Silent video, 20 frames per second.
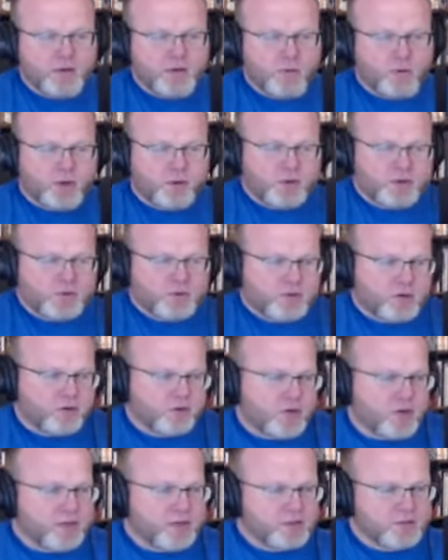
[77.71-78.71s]
What I'm going to start
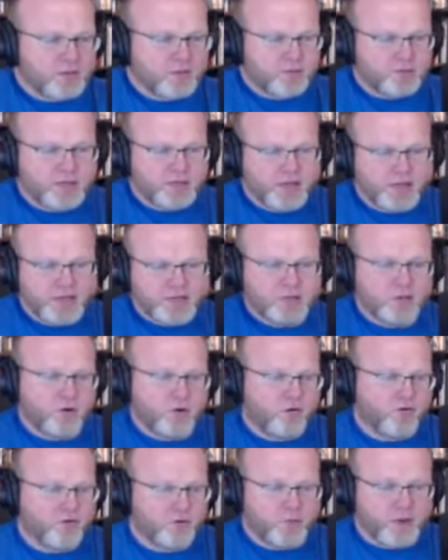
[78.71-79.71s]
trying to do today is
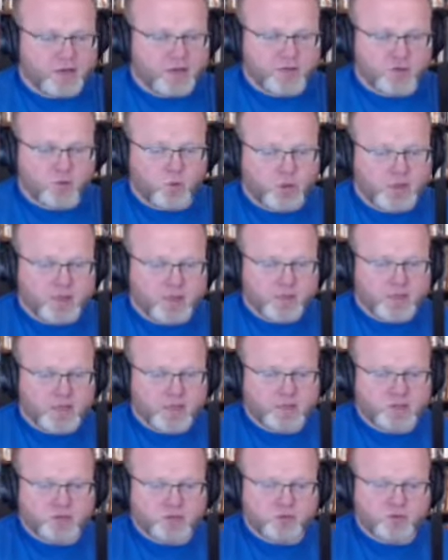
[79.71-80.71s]
go for about 20
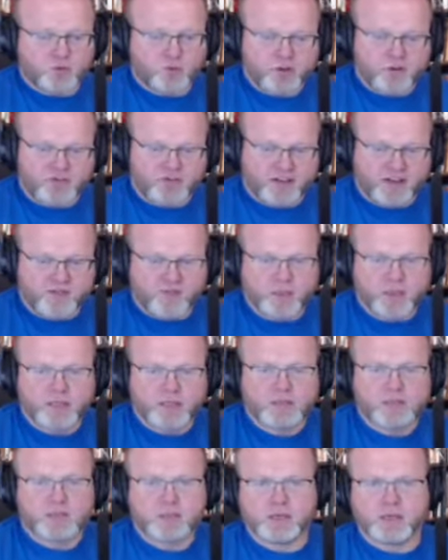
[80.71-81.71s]
minutes to 25
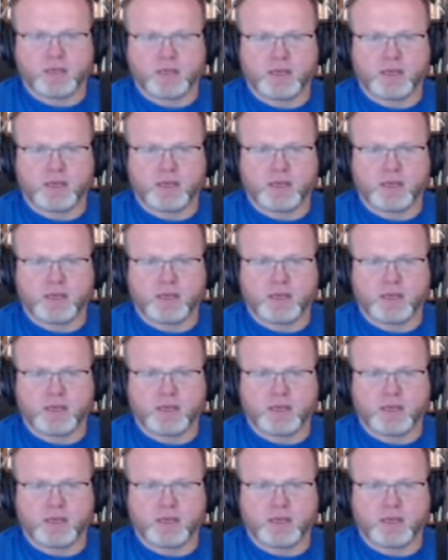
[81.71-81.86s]
minutes,